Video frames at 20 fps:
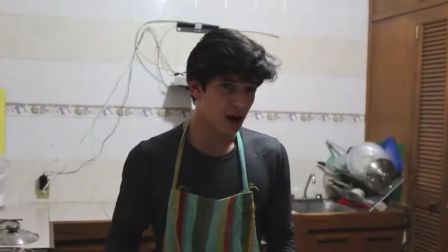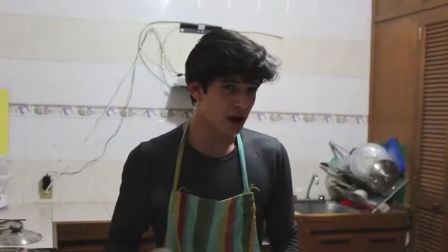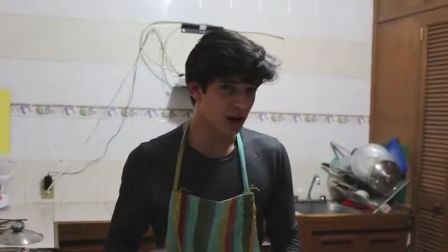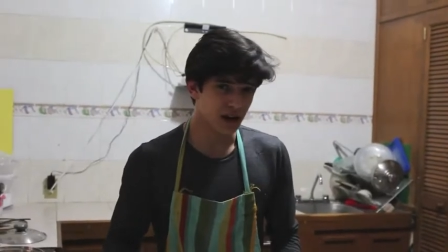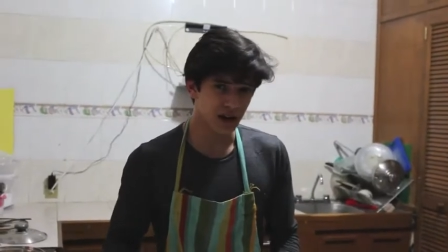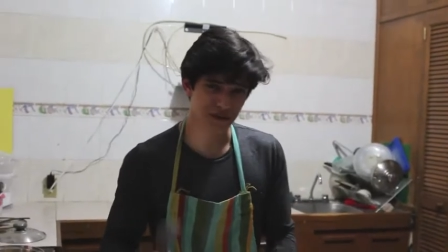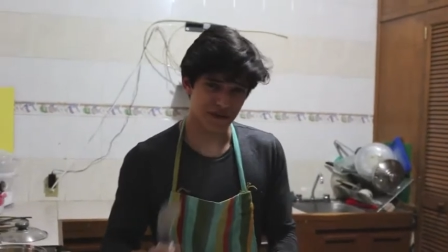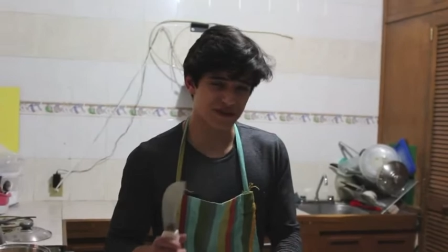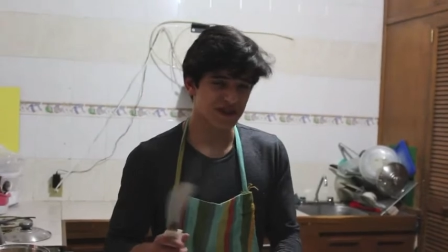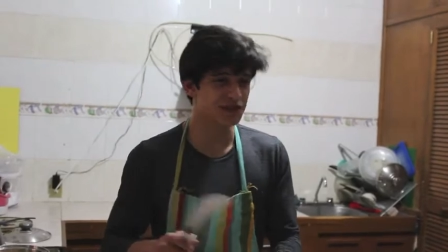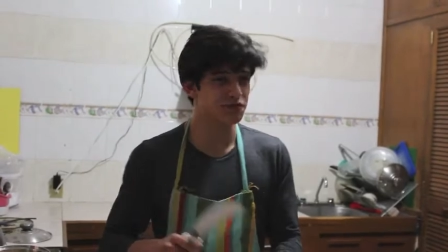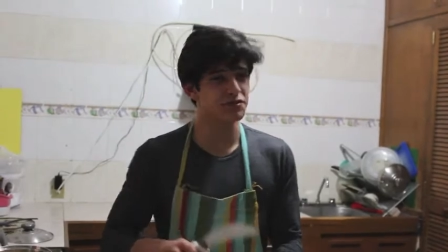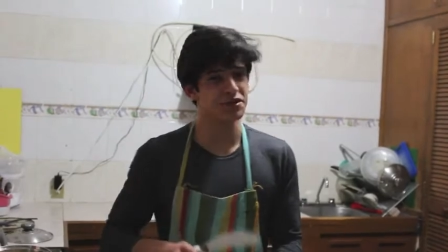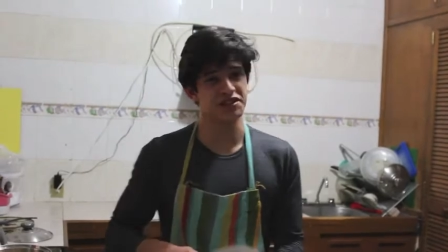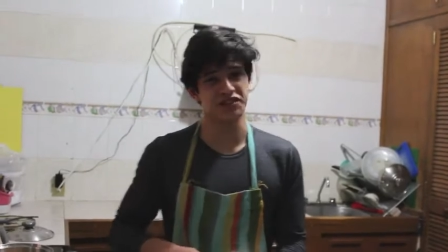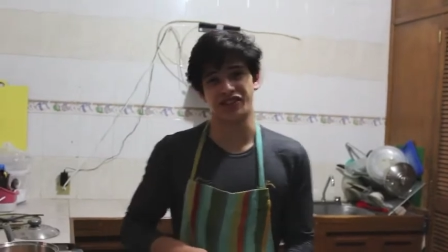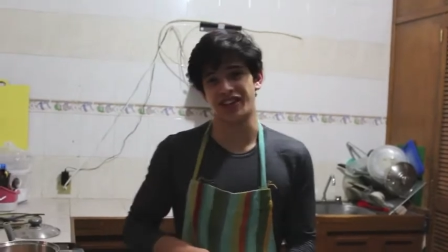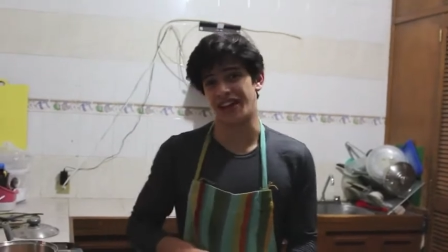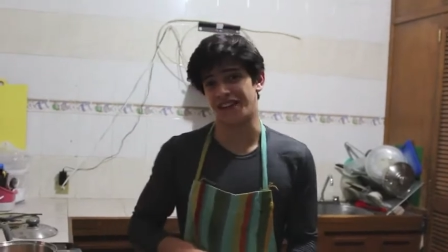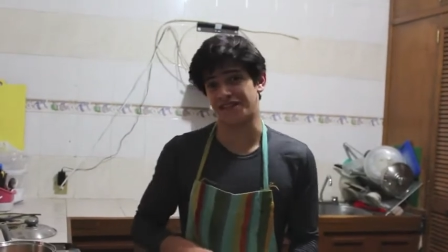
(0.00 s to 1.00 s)
all these
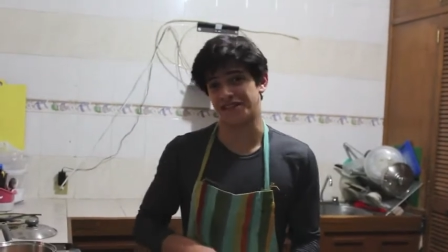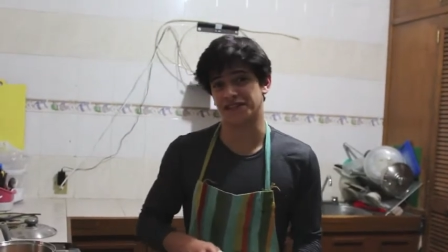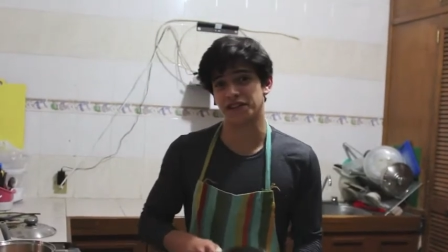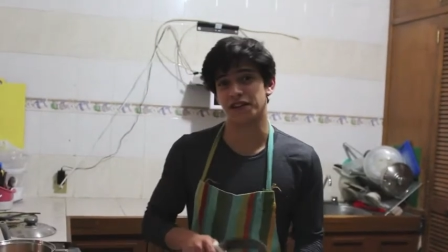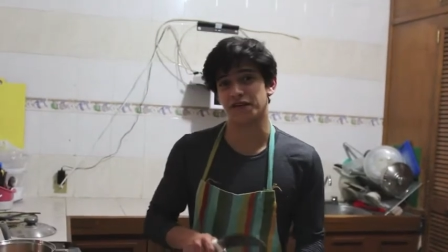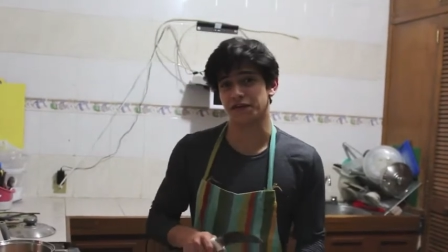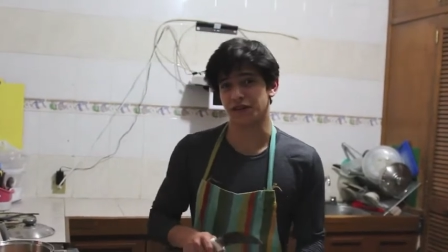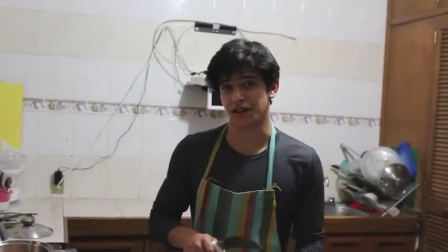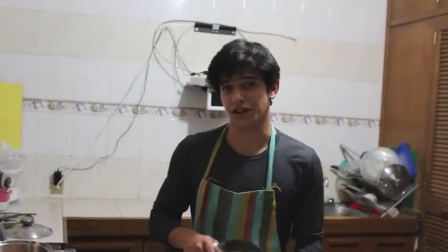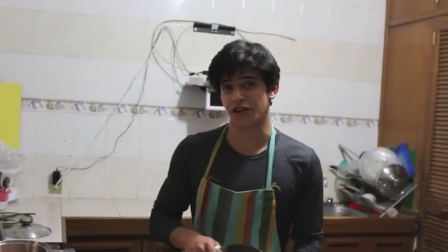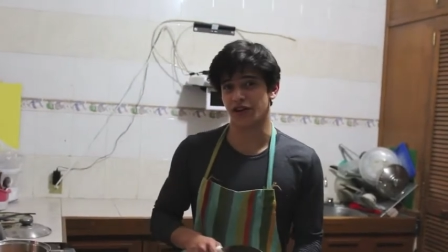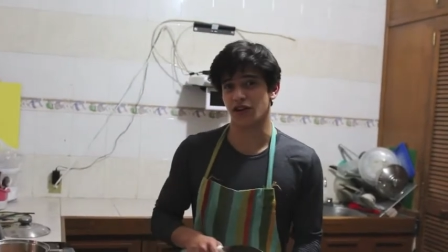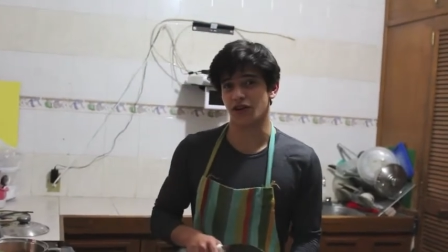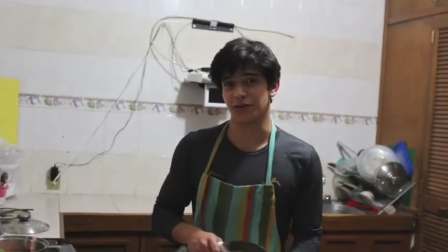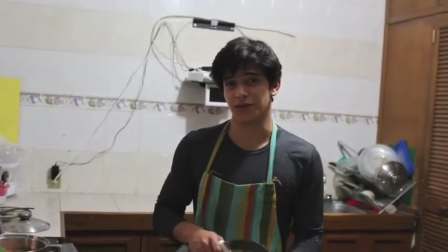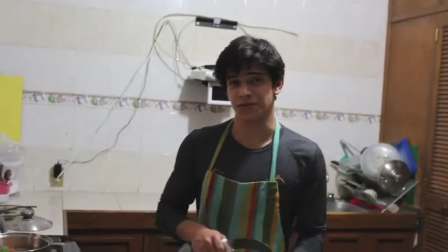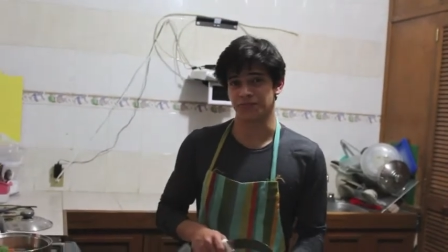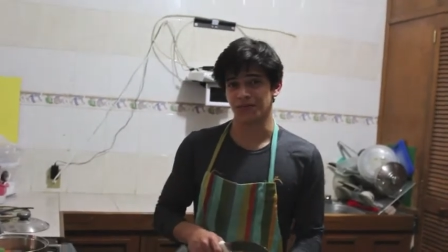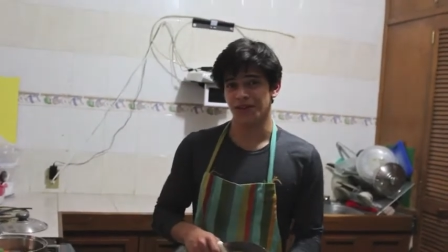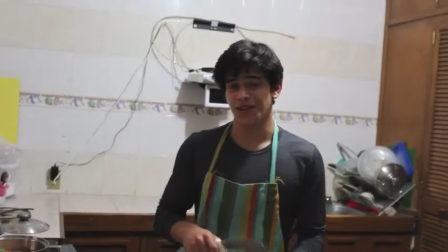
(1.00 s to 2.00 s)
ingredients have something in common.